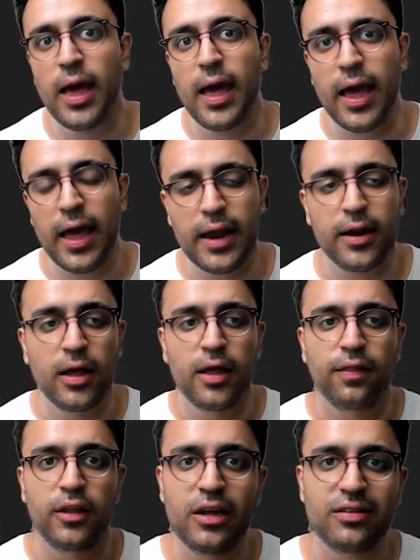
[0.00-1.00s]
And
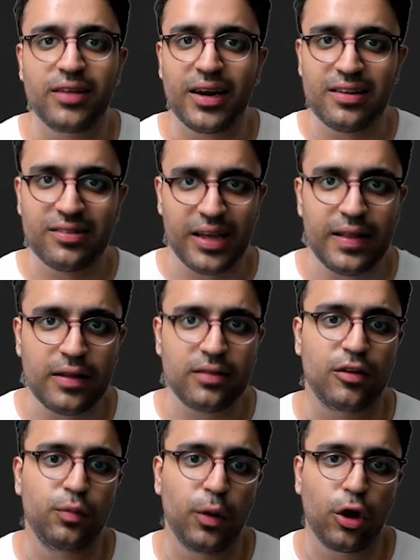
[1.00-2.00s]
the reason I say
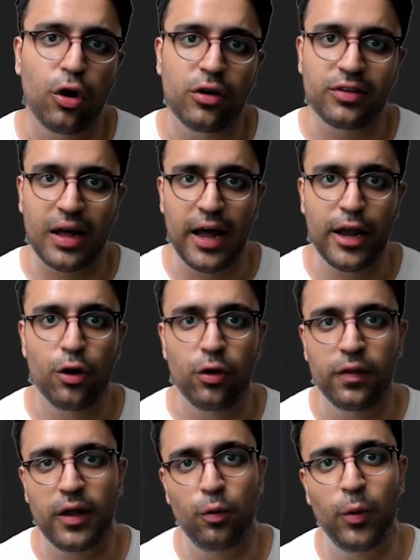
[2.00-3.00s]
this is because I know
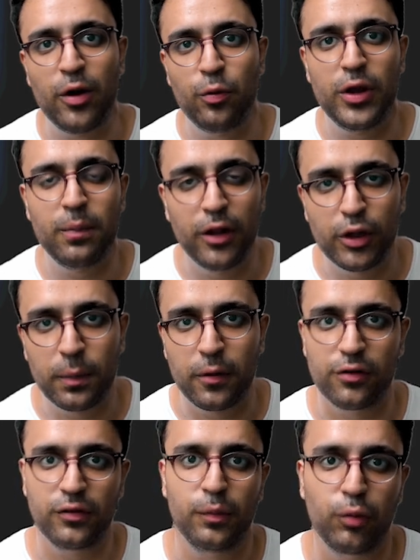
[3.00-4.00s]
that when we build
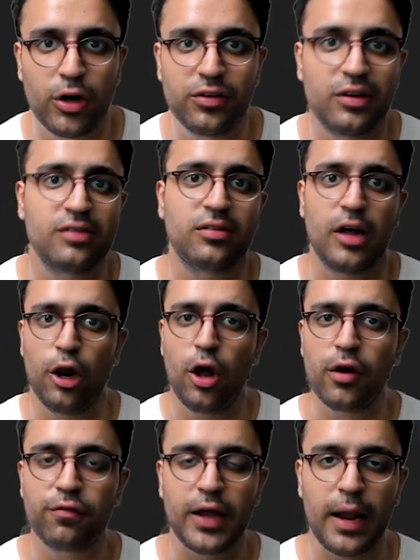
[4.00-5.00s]
personal projects, a lot
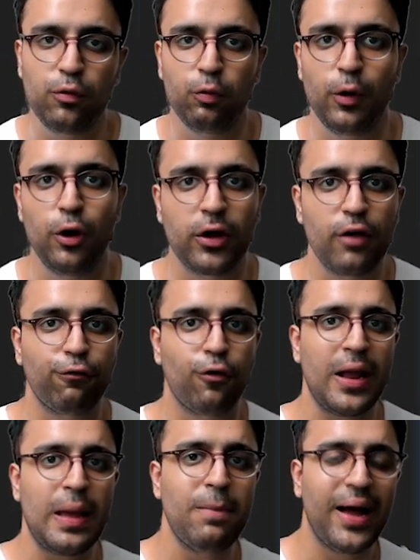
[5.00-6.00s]
of times we're looking for
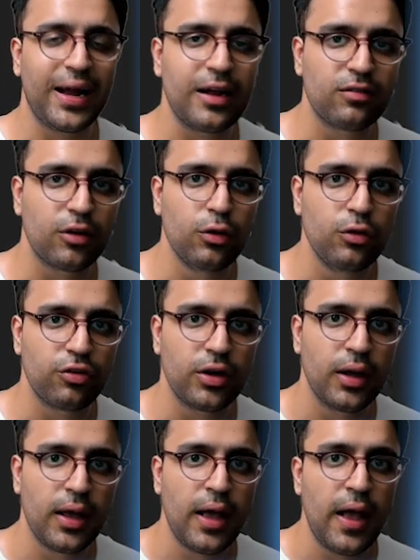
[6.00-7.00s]
a backend
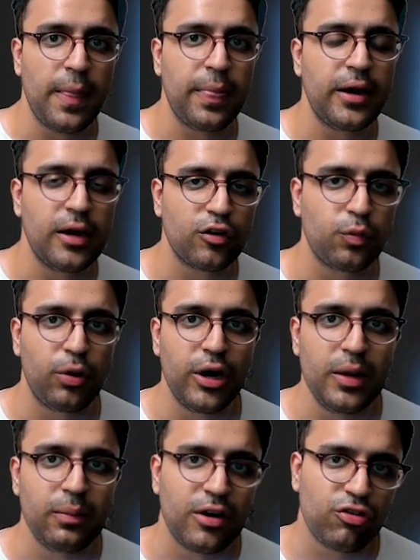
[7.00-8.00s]
solution that does
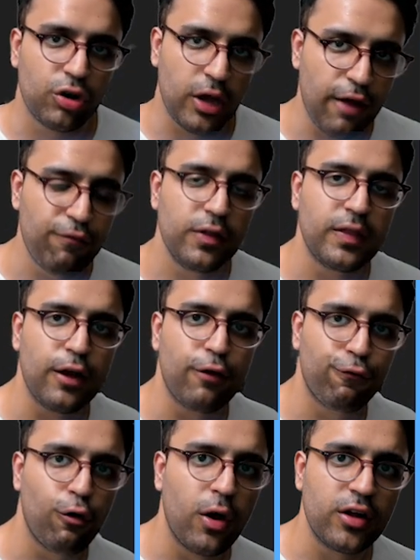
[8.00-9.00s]
pretty much everything
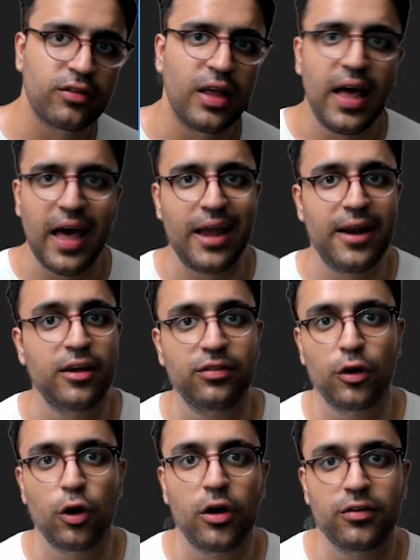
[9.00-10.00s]
for us and
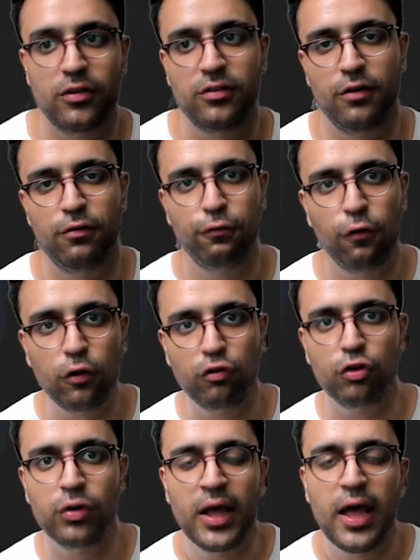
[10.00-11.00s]
doesn't cost us a
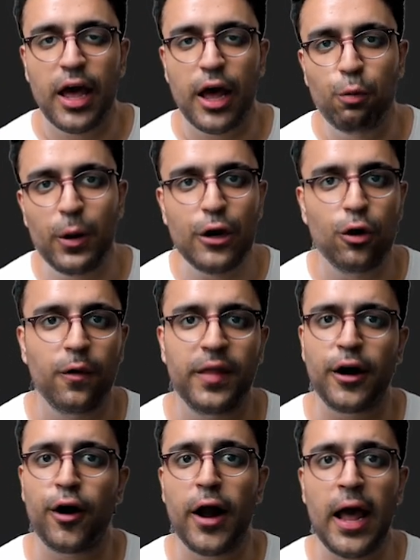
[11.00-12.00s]
fortune. And we know
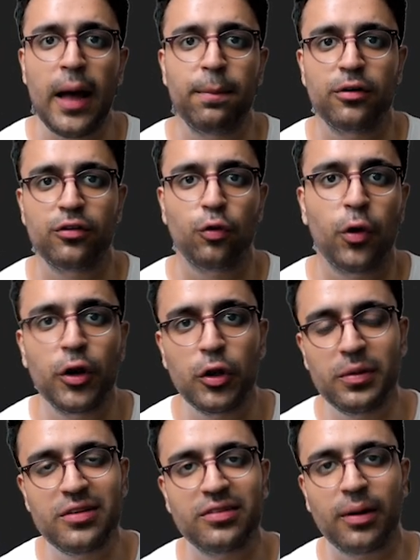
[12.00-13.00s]
that our app is going to
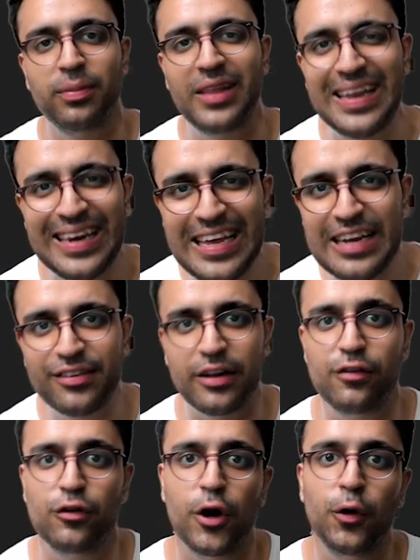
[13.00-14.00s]
be something niche.
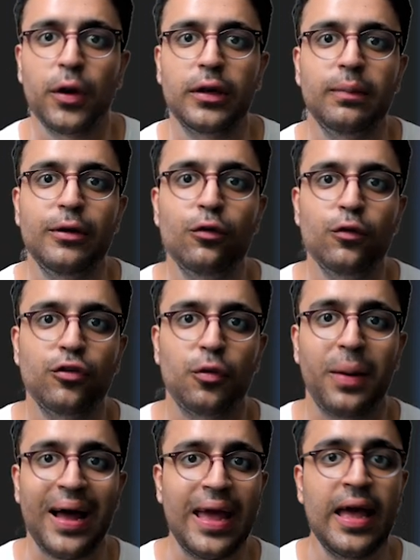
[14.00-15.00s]
It's not going to be used
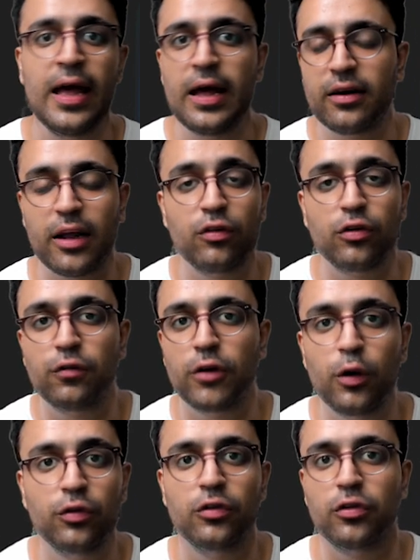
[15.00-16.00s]
by tens of
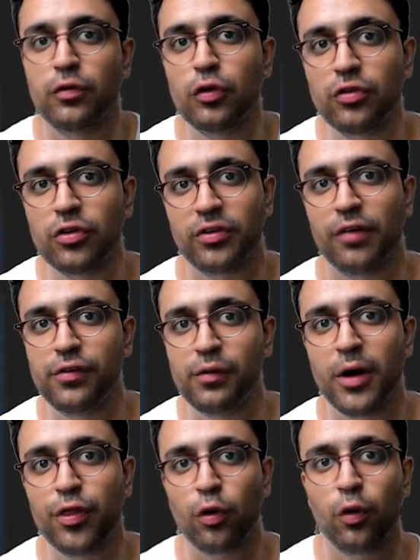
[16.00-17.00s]
thousands of users every
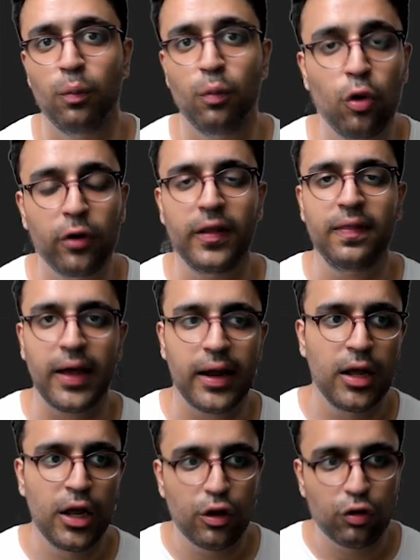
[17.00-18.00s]
month or more than
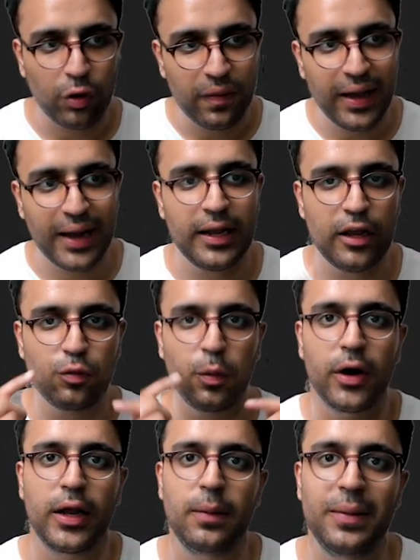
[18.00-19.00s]
that. So in that case,
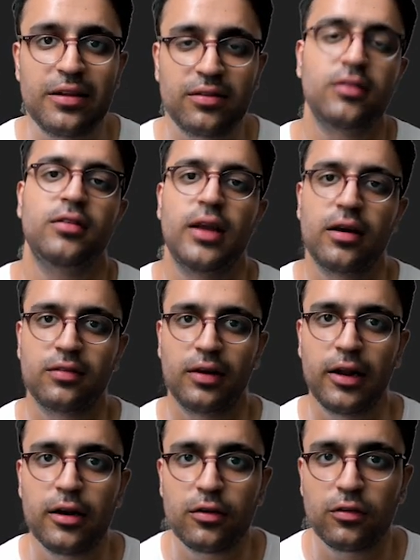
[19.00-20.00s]
PocketBase is an
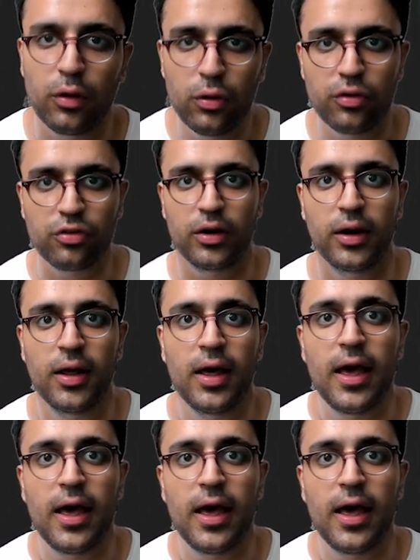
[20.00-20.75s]
excellent solution.